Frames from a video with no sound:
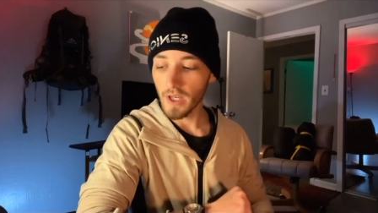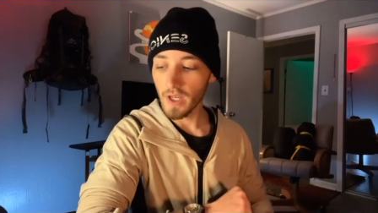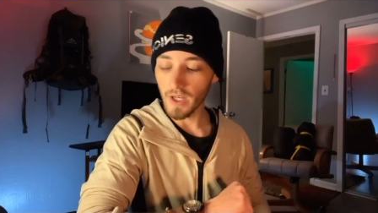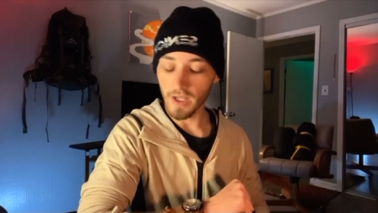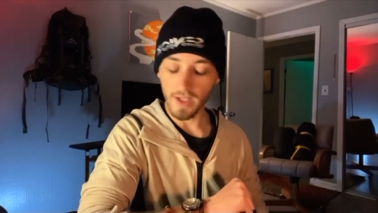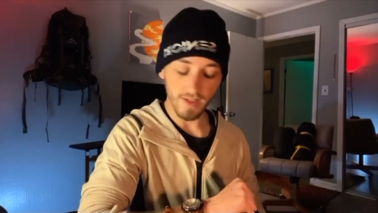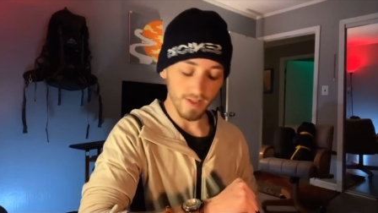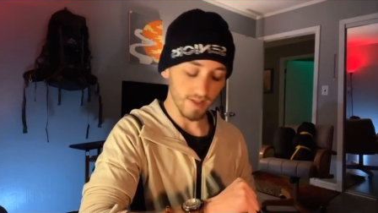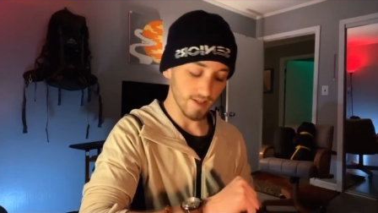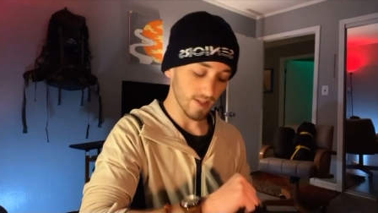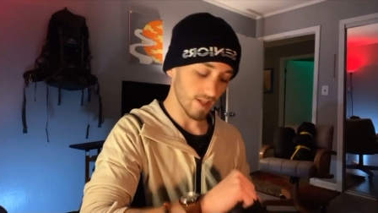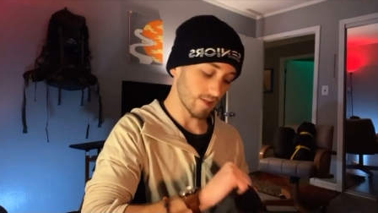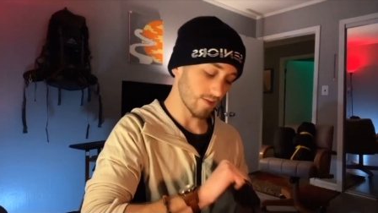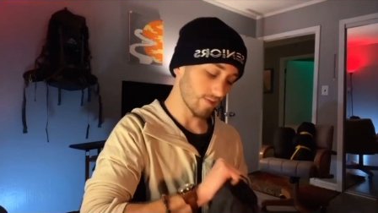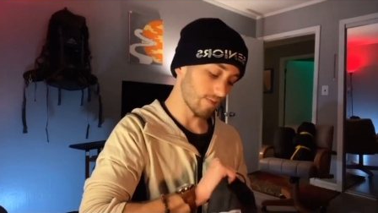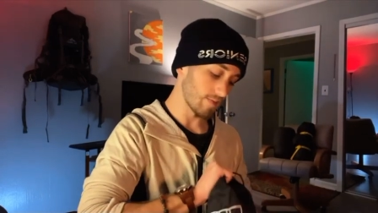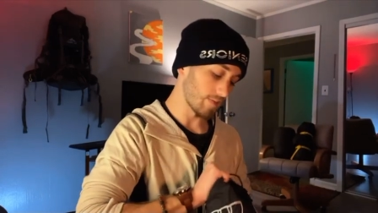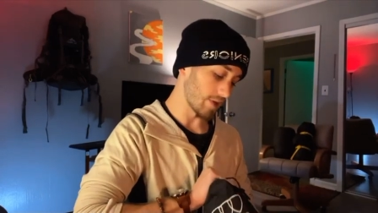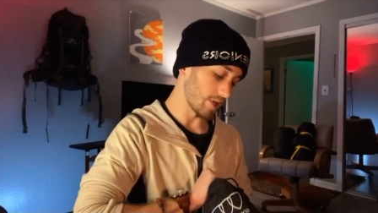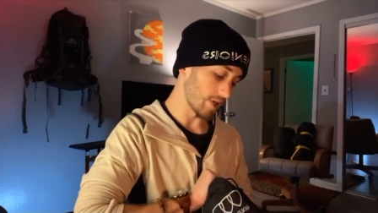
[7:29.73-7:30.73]
instead of
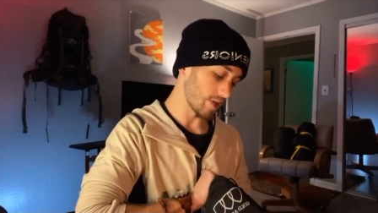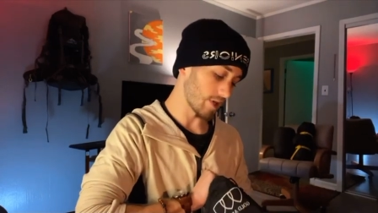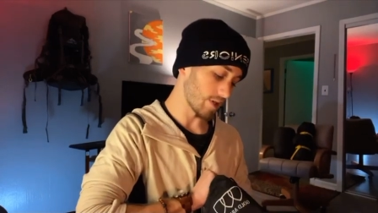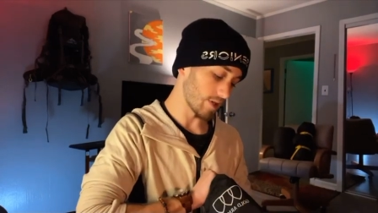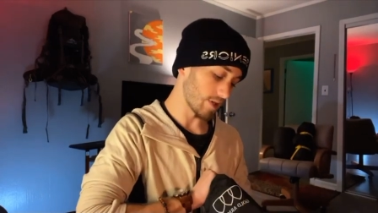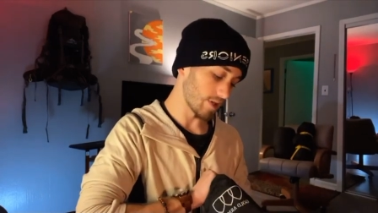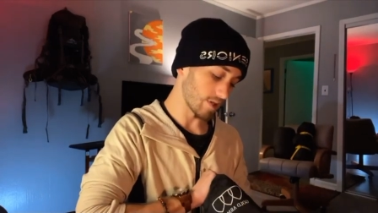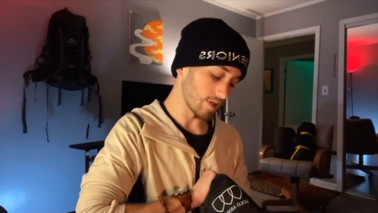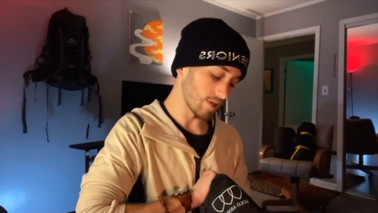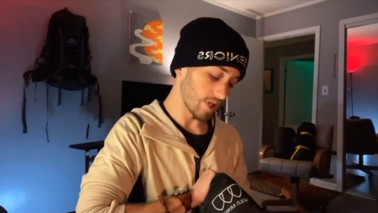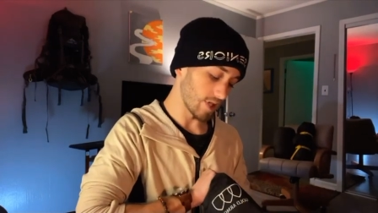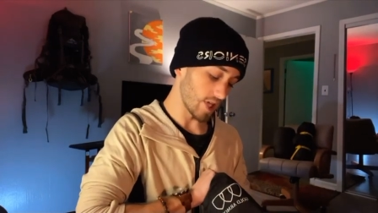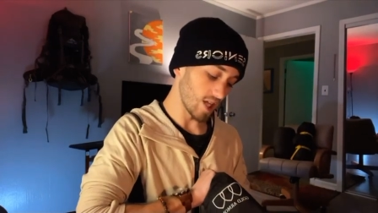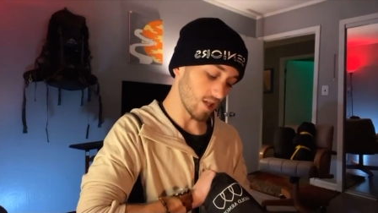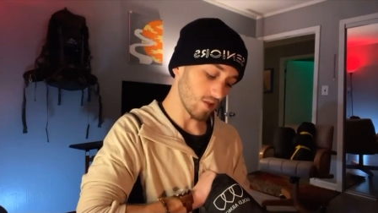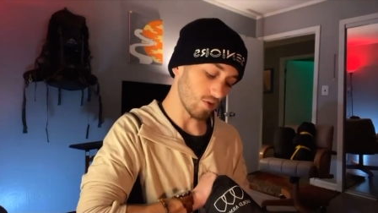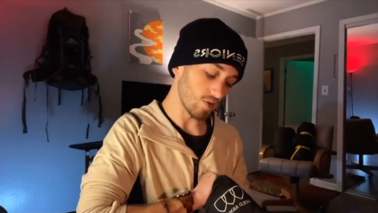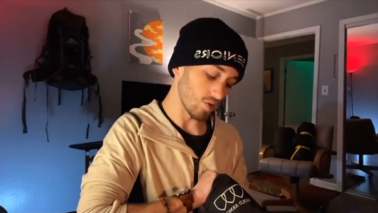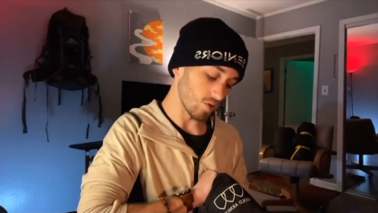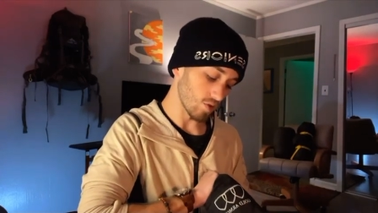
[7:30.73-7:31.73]
uh,
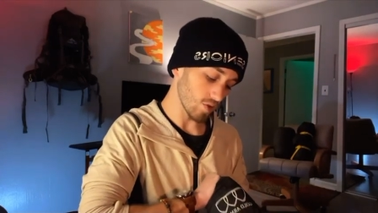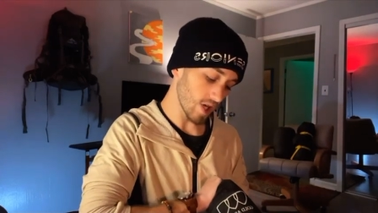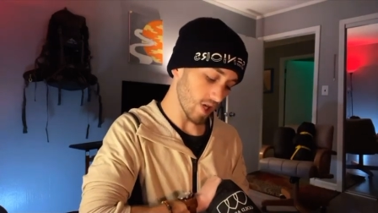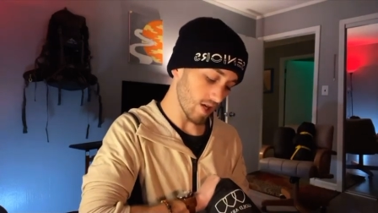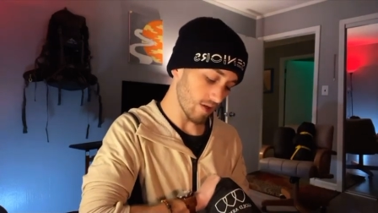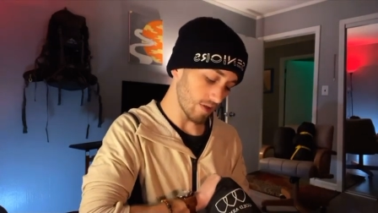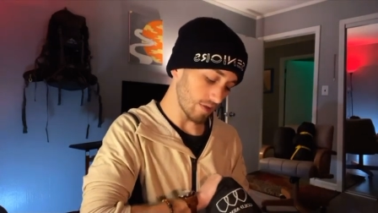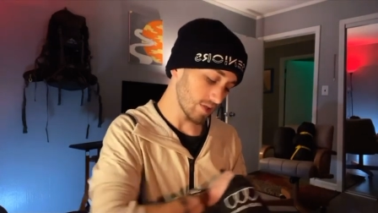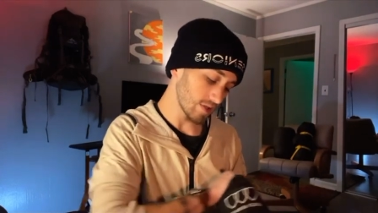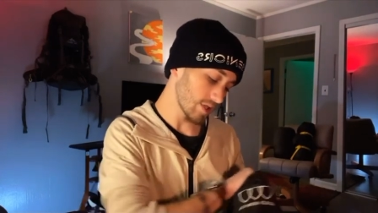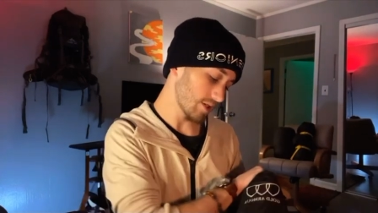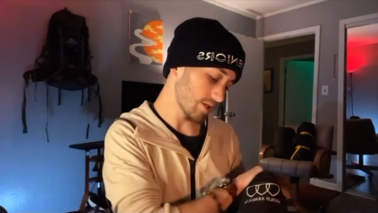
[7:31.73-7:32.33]
into the ground.